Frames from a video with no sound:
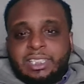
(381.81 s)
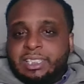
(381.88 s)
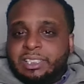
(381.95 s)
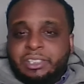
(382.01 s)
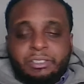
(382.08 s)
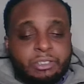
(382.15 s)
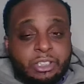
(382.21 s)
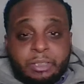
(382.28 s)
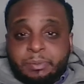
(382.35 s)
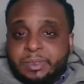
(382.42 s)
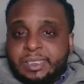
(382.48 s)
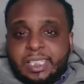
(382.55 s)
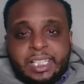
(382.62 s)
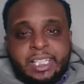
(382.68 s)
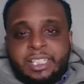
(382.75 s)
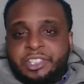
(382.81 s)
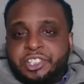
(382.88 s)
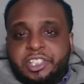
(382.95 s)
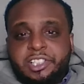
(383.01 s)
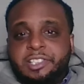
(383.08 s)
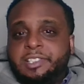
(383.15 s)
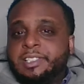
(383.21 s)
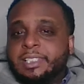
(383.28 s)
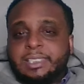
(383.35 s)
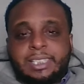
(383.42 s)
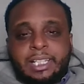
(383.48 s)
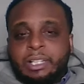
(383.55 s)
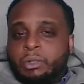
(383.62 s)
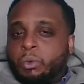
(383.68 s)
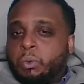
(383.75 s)
You know what I'm saying? She's just
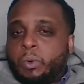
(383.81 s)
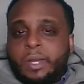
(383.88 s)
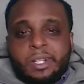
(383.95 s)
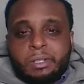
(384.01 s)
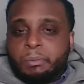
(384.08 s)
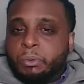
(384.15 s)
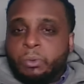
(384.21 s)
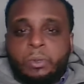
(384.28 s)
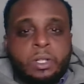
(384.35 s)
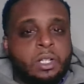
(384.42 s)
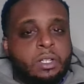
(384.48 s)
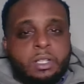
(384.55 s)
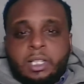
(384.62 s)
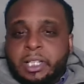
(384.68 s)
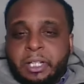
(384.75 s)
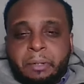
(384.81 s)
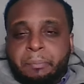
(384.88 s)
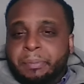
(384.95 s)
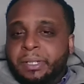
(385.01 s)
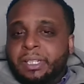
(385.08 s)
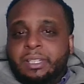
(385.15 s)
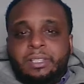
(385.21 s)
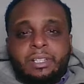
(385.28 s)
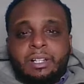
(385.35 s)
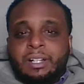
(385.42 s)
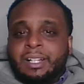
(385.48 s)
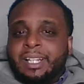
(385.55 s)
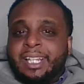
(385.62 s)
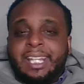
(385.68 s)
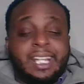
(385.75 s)
incredible. Gonna be a
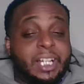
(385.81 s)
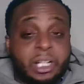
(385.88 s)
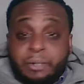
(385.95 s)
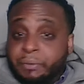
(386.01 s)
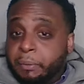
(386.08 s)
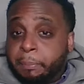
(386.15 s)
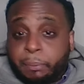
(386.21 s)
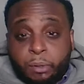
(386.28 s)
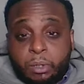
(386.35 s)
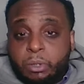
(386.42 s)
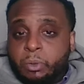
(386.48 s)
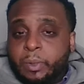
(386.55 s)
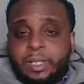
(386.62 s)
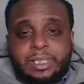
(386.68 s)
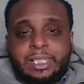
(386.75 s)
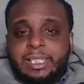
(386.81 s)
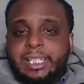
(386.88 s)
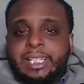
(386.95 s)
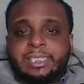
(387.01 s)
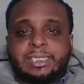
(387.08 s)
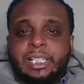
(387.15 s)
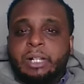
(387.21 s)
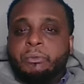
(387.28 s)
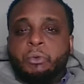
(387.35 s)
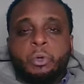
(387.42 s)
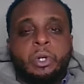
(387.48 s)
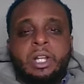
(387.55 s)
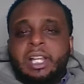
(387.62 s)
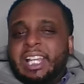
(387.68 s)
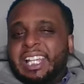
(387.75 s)
heck of a pro at the next level.
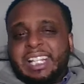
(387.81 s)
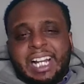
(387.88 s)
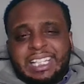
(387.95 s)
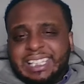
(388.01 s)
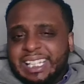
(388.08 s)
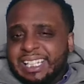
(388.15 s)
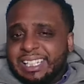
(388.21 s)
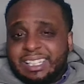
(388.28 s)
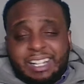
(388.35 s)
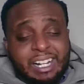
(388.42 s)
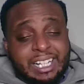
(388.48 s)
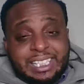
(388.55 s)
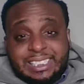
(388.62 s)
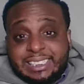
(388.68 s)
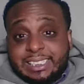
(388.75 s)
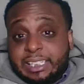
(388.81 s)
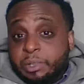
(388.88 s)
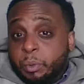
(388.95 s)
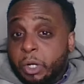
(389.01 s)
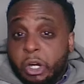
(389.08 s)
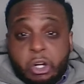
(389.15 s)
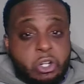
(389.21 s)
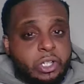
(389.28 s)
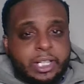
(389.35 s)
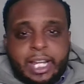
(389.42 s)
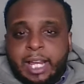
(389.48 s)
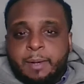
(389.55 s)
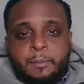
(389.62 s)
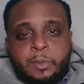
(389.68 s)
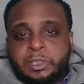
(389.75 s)
And I think, honestly, with her
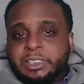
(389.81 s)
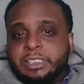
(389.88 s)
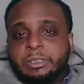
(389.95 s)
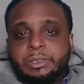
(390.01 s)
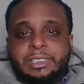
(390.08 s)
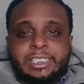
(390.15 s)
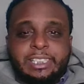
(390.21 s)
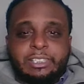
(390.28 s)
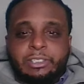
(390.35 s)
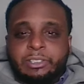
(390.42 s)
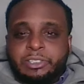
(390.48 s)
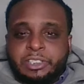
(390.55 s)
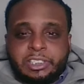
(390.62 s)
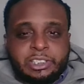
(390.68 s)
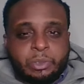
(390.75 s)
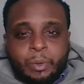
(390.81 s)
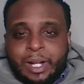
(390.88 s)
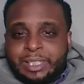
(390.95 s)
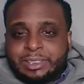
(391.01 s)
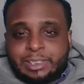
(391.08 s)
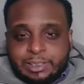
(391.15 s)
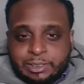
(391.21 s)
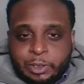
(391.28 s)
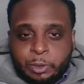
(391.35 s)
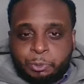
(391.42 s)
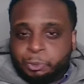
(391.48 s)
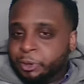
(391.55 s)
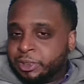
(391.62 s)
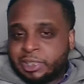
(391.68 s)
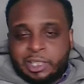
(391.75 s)
game, we're still seeing her just scratch the
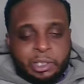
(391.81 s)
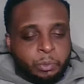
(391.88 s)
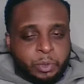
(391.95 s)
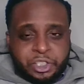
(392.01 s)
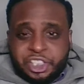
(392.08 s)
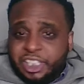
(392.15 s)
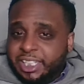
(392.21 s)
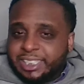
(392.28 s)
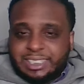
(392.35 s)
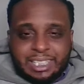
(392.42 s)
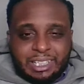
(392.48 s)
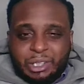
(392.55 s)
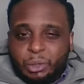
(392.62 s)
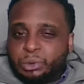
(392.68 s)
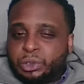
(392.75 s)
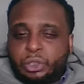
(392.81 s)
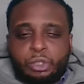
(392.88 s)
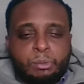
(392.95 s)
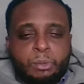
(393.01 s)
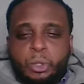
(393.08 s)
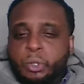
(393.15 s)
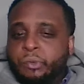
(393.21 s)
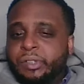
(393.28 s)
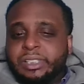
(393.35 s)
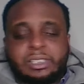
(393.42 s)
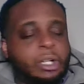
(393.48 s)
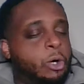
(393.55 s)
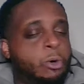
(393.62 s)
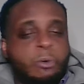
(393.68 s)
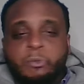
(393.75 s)
surface. When she gets a go to move, it's
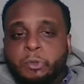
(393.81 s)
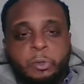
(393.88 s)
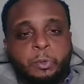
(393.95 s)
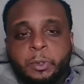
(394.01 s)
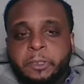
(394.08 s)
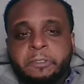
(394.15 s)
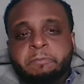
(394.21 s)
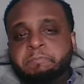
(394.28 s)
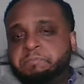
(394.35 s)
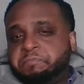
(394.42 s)
over with.